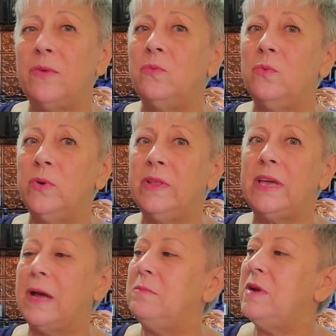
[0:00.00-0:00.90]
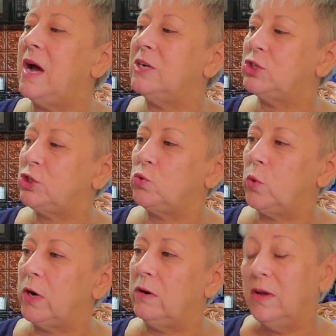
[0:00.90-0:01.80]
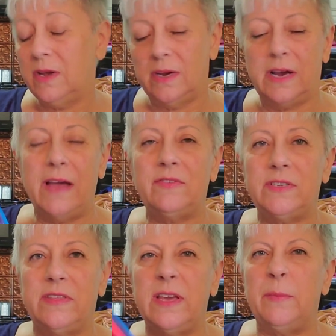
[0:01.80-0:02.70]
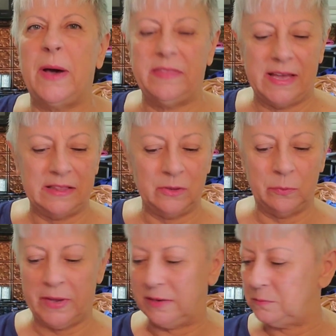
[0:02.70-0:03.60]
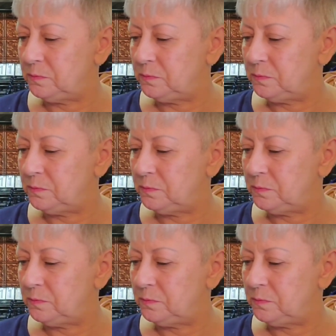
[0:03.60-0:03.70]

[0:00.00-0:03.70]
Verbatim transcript: I really am not sure. I have to think about that a little bit.